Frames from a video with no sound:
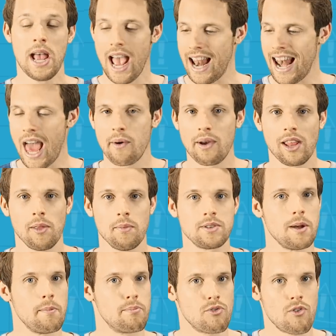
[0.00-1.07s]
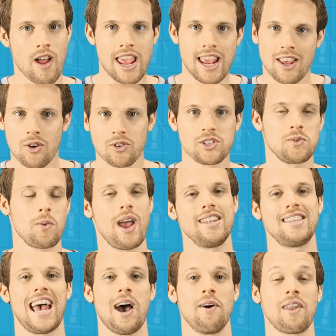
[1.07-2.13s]
allowing them to break your
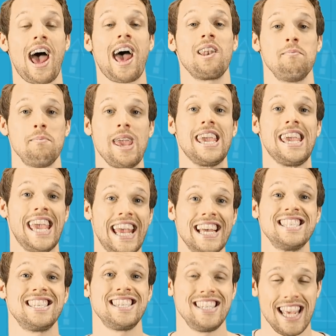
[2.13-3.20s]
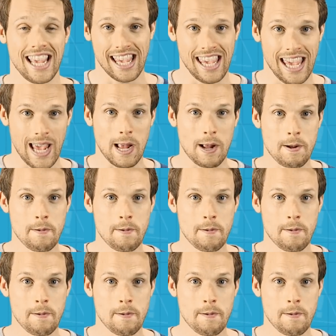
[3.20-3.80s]
sweat down and make it stinky.